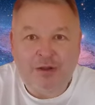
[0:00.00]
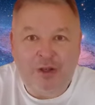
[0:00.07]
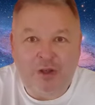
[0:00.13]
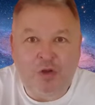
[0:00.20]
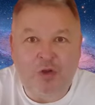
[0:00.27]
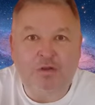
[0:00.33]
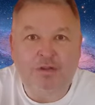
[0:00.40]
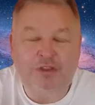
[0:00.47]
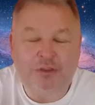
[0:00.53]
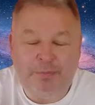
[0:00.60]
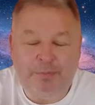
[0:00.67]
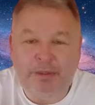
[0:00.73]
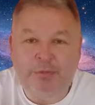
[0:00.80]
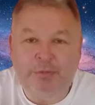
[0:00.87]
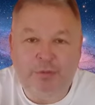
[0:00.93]
Lots
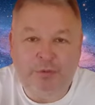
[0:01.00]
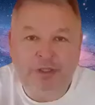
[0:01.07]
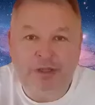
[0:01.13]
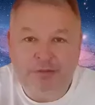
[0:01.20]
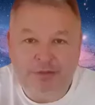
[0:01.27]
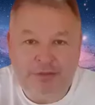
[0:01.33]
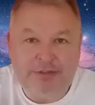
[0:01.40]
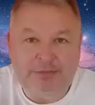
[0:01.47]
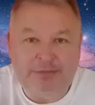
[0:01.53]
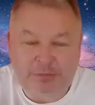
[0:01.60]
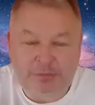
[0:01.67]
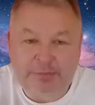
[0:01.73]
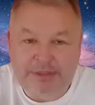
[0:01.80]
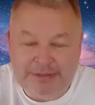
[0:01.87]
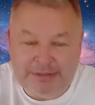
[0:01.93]
of people don't seem
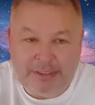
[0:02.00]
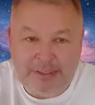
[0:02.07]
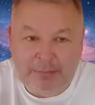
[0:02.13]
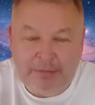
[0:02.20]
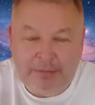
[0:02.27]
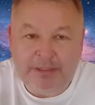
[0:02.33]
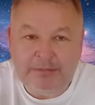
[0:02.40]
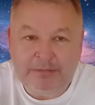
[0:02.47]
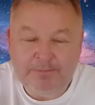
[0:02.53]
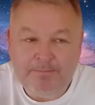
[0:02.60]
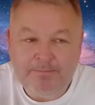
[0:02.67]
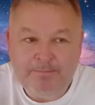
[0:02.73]
to be sleeping.